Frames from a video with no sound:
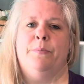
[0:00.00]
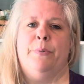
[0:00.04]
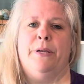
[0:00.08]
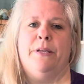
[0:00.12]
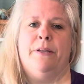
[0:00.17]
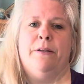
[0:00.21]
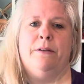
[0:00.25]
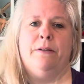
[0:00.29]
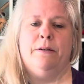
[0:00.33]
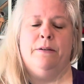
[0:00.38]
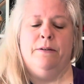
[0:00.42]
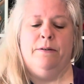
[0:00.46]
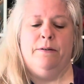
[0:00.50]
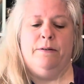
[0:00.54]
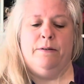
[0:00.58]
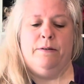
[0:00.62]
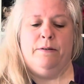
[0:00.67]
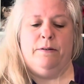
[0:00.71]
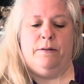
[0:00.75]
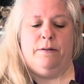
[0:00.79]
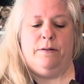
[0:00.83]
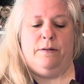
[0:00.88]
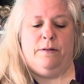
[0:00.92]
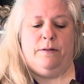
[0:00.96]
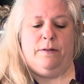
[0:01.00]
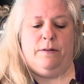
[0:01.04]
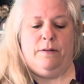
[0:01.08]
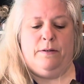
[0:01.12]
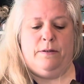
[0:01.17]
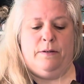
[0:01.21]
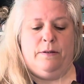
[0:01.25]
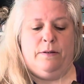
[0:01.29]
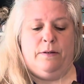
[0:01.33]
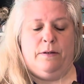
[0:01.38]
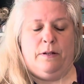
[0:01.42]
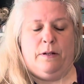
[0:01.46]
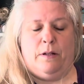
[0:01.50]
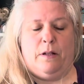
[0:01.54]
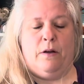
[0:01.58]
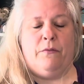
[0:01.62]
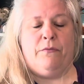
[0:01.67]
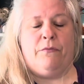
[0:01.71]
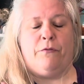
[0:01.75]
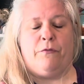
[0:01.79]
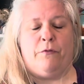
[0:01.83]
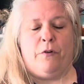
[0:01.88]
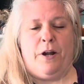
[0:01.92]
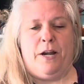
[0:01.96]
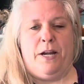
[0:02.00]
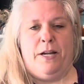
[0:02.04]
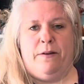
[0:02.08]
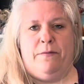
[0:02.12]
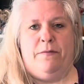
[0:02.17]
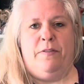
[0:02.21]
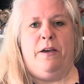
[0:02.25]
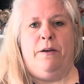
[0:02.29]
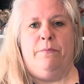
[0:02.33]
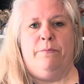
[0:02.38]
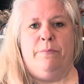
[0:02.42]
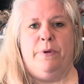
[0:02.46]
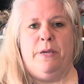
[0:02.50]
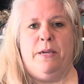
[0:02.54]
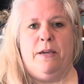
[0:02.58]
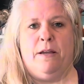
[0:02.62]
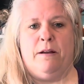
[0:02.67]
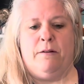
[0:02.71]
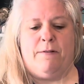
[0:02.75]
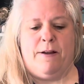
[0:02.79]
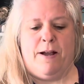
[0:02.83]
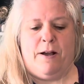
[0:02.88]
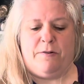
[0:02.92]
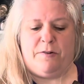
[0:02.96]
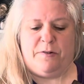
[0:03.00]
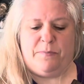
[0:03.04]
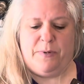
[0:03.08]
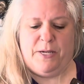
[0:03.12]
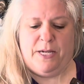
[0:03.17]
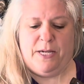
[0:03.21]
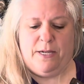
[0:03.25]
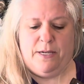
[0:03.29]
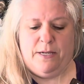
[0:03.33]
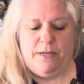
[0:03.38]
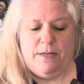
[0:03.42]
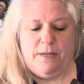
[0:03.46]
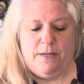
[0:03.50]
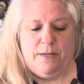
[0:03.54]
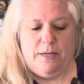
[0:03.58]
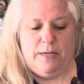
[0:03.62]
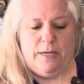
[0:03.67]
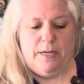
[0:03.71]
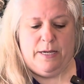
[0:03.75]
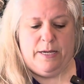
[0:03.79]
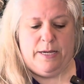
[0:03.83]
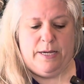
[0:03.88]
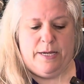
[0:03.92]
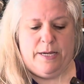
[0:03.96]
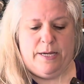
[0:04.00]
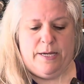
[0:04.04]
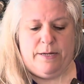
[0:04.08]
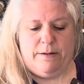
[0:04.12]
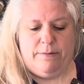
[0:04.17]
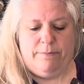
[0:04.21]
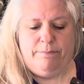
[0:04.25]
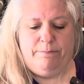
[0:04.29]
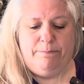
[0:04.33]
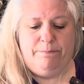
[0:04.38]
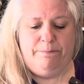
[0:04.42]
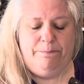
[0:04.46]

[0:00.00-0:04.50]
been afraid of them being around me. And